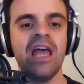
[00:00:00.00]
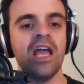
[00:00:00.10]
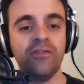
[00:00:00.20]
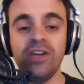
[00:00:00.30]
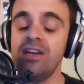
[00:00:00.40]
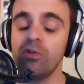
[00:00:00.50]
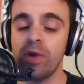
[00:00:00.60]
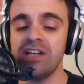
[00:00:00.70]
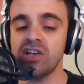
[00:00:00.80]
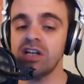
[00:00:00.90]
If you need to
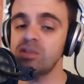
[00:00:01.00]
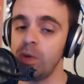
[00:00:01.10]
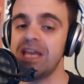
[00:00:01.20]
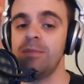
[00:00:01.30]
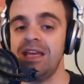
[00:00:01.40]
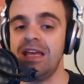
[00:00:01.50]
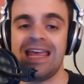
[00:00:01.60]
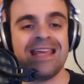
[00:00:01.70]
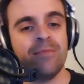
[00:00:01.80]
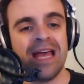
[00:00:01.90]
reach us, we can be
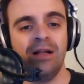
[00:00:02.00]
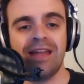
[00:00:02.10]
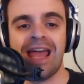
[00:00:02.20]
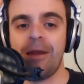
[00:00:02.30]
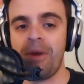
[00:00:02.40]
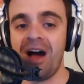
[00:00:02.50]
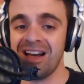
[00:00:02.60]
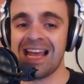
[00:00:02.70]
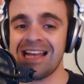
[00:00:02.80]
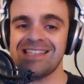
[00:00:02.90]
emailed at
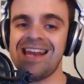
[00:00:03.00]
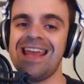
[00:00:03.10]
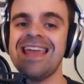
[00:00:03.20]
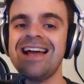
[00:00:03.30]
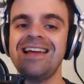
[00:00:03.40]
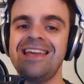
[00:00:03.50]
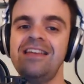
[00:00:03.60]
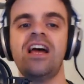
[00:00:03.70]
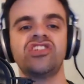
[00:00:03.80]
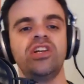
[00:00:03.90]

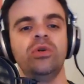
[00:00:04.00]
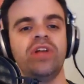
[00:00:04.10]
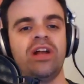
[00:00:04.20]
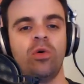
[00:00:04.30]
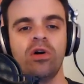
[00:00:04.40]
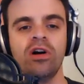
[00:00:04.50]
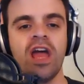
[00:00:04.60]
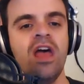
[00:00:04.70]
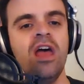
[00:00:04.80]
podcast@aie-guild.org.